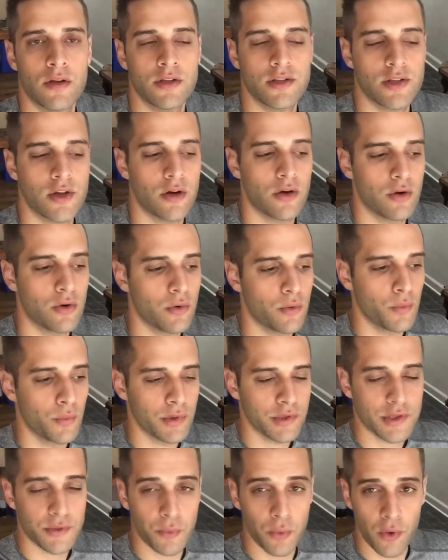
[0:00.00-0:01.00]
So,
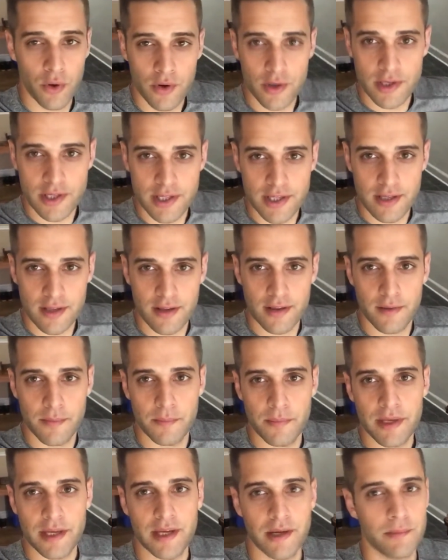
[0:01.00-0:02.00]
what's worse
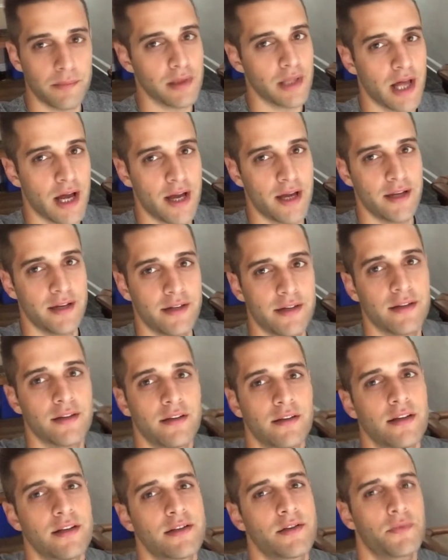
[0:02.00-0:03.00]
than being blind?
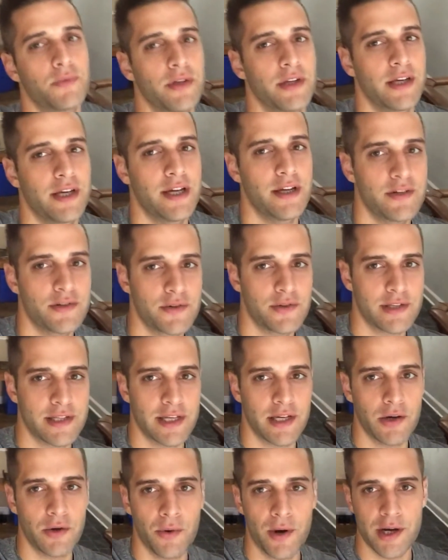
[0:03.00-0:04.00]
It's a really
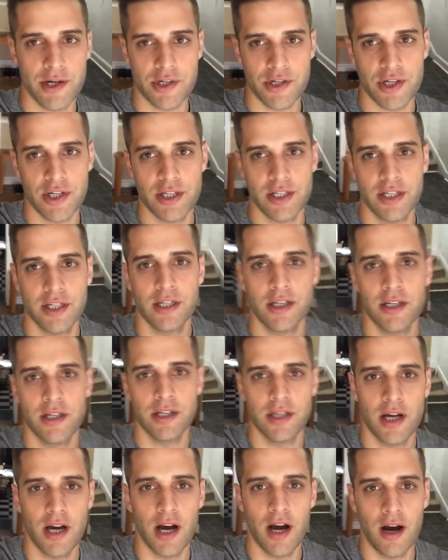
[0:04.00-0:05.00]
interesting question.
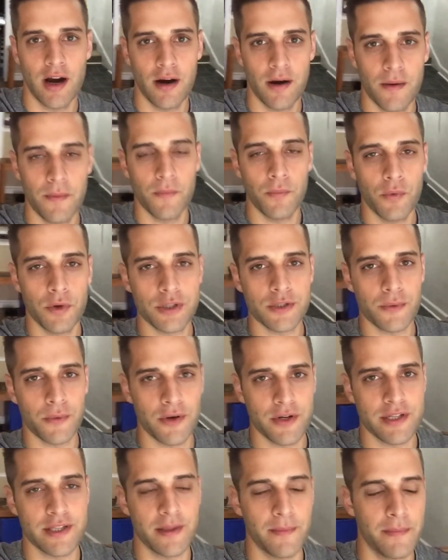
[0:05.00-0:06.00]
What's
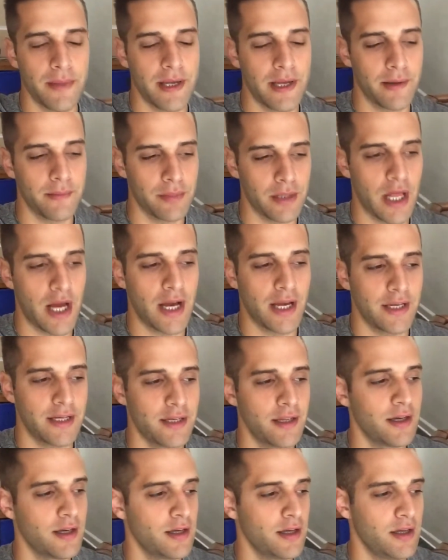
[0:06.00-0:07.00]
worse than being
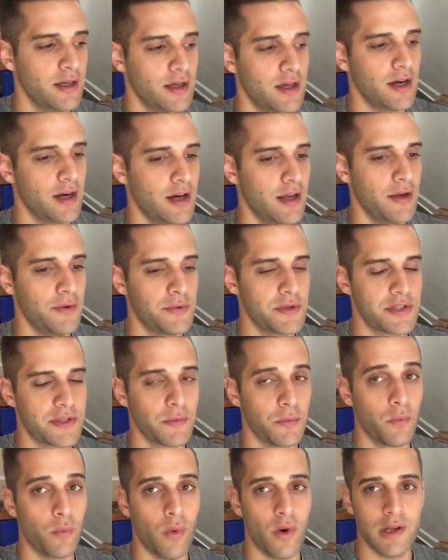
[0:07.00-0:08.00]
blind? It
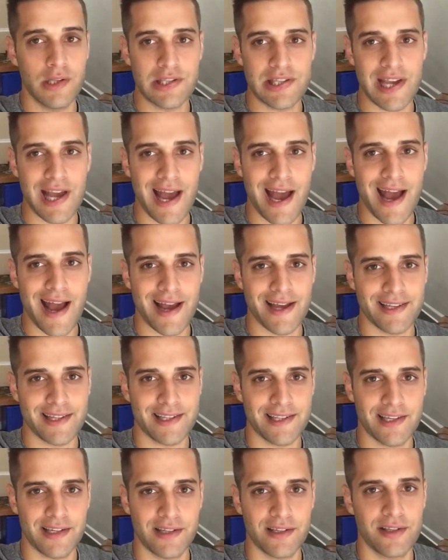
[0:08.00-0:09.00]
was once
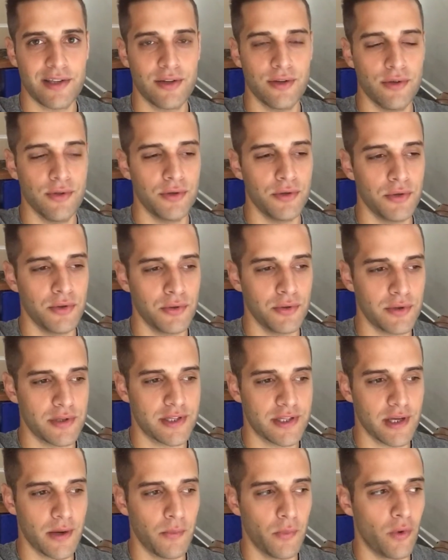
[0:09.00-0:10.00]
asked to
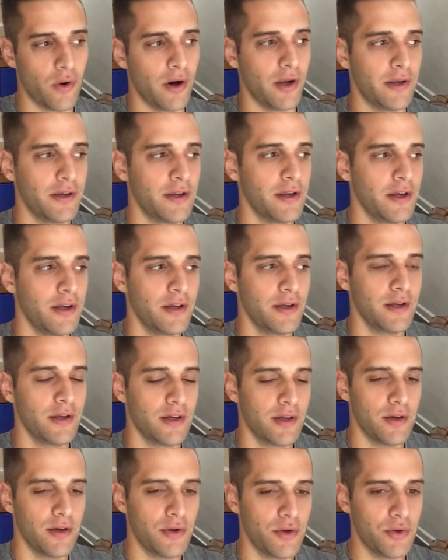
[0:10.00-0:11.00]
someone
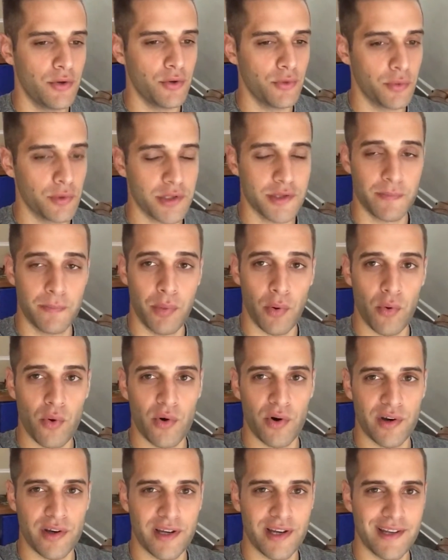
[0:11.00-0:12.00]
who was
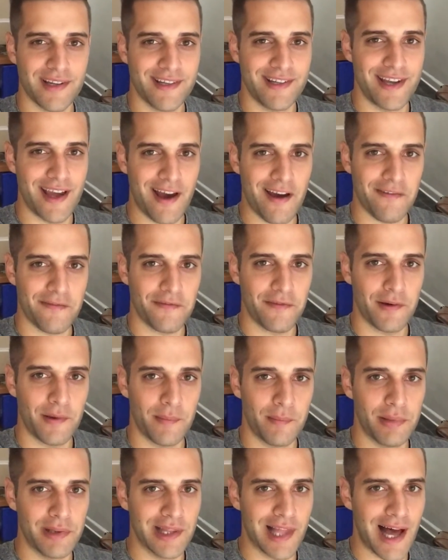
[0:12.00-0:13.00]
born deaf,
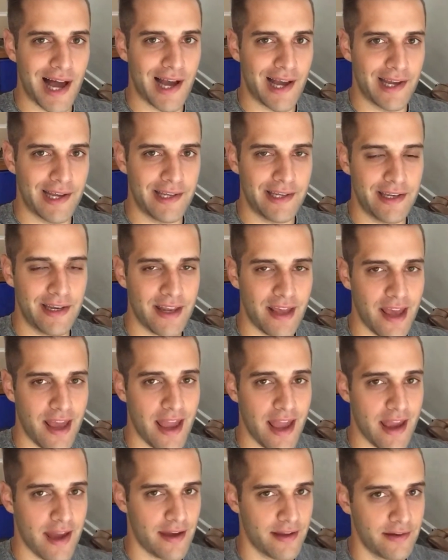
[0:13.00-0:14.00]
blind,
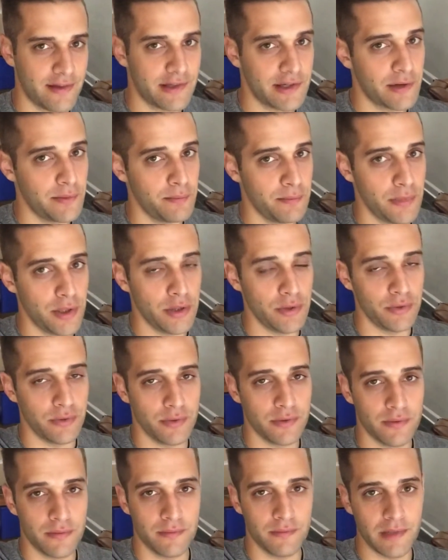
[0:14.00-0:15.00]
and a
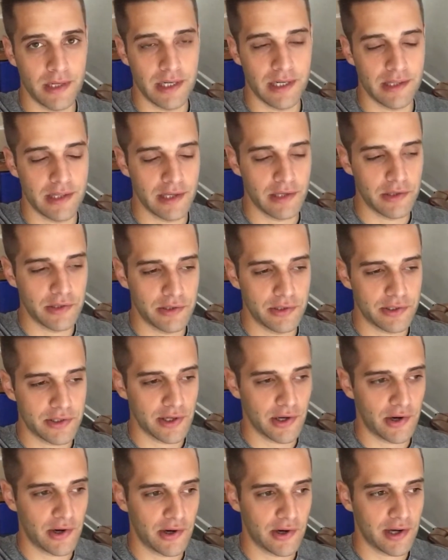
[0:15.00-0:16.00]
mute, meaning they couldn't
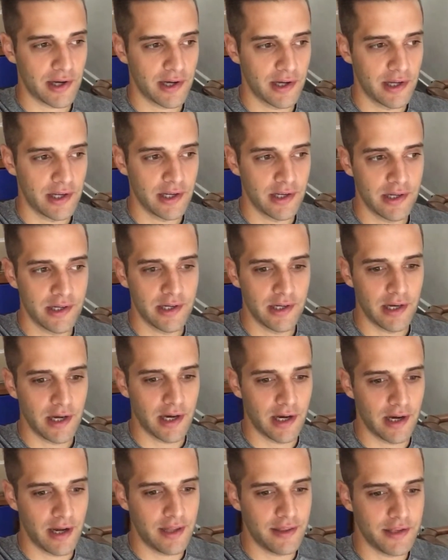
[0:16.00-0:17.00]
talk.
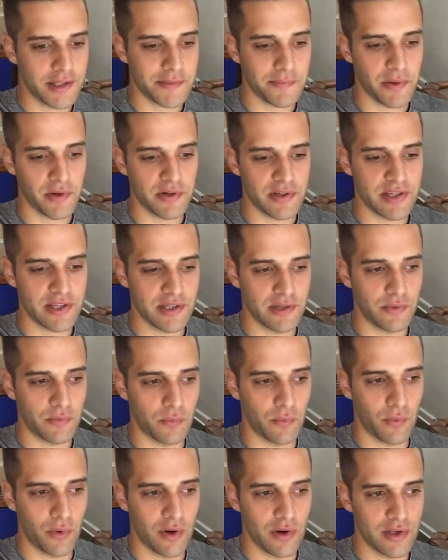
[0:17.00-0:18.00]
And this
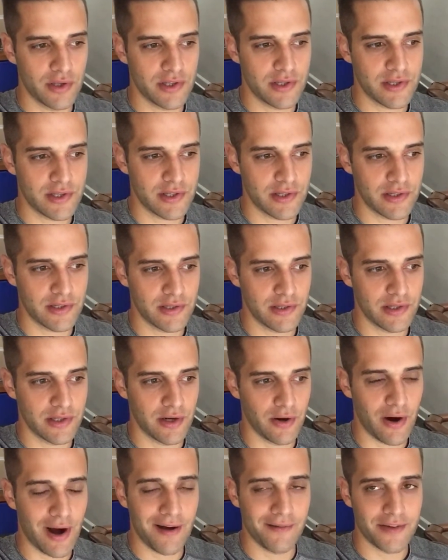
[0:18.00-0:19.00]
person was,
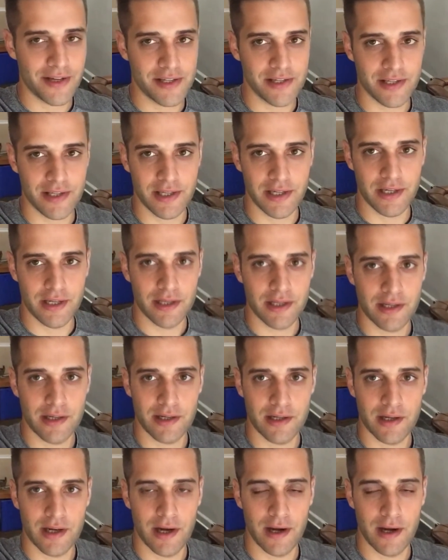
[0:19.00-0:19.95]
obviously